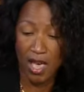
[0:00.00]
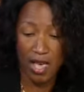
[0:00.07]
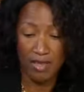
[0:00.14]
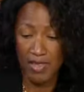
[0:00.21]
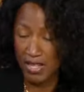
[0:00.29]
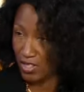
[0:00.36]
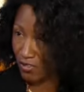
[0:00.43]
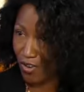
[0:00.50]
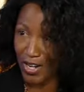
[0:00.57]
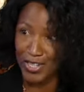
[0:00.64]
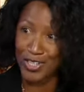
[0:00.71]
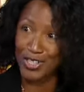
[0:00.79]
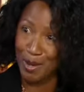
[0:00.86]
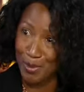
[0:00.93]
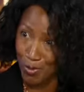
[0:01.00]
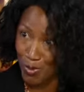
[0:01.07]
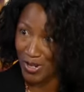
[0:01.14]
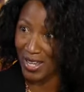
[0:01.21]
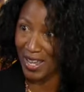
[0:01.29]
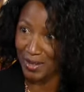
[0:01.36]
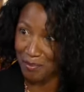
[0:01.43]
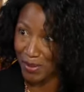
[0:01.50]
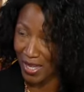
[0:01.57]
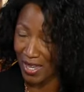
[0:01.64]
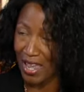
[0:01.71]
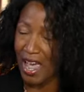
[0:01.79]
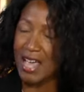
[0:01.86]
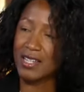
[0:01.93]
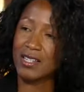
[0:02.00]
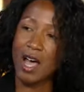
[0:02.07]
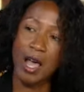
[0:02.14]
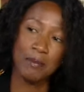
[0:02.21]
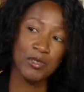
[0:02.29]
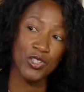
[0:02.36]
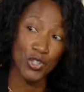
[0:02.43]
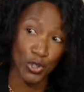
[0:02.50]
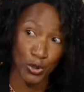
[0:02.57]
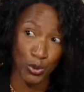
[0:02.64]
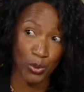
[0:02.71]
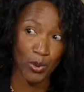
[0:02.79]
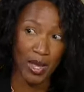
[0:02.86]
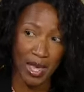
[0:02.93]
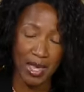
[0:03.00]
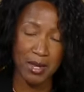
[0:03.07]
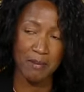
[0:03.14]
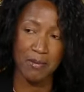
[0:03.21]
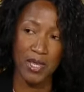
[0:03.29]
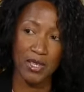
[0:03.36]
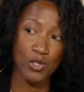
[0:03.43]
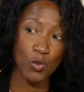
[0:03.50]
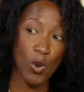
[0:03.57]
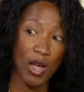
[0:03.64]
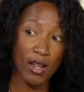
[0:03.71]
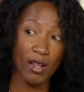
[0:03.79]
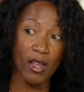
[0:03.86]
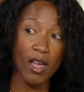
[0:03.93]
And that's divided into types 1A and B, and types 2 A and B as well.